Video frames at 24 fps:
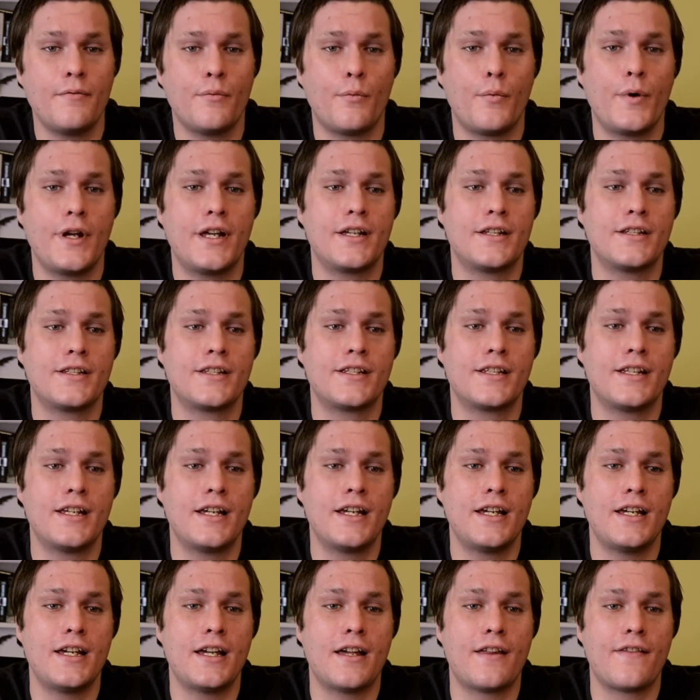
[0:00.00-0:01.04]
we can
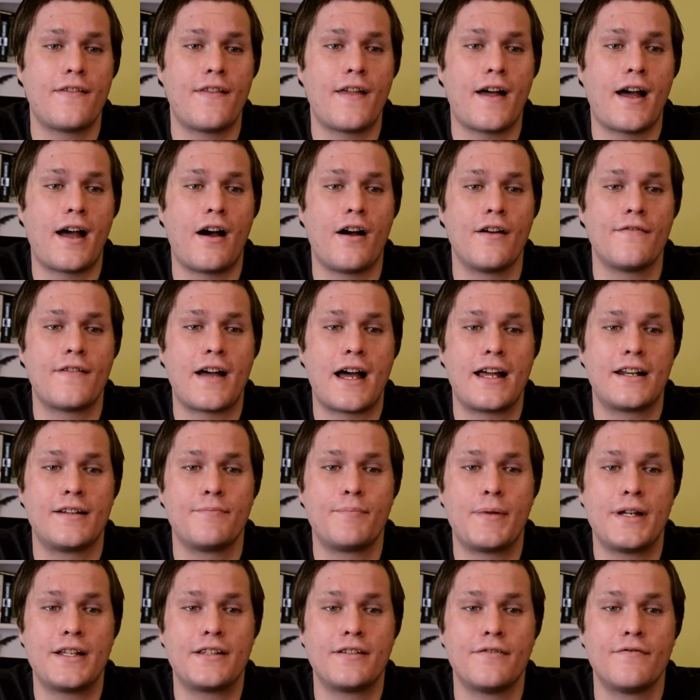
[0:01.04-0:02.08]
see that I've had a
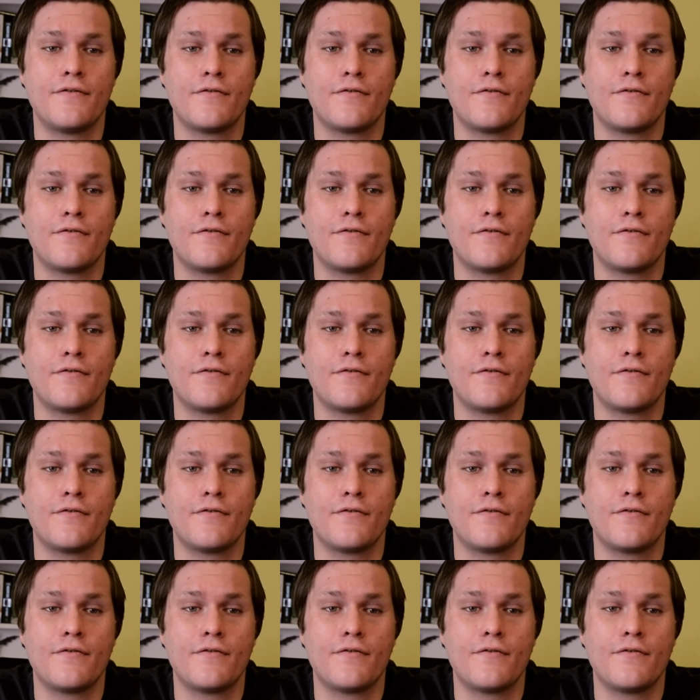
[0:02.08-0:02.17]
bit of